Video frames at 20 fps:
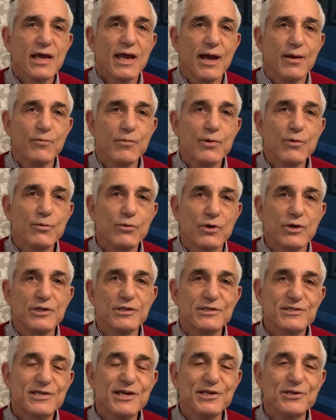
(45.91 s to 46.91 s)
and we will
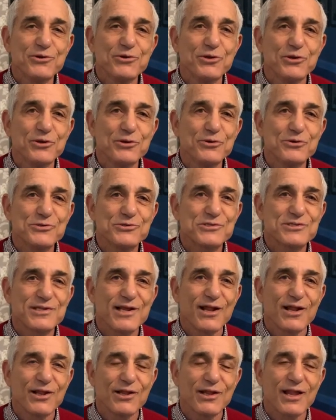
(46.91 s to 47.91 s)
continue to use
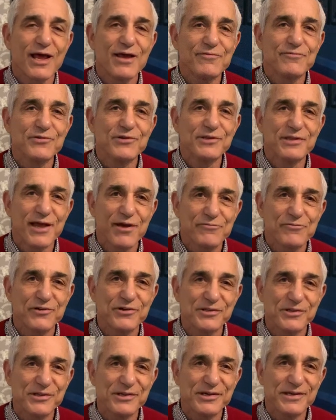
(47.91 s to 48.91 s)
Stella Life
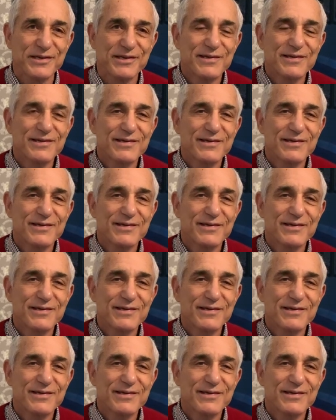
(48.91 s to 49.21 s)
indefinitely.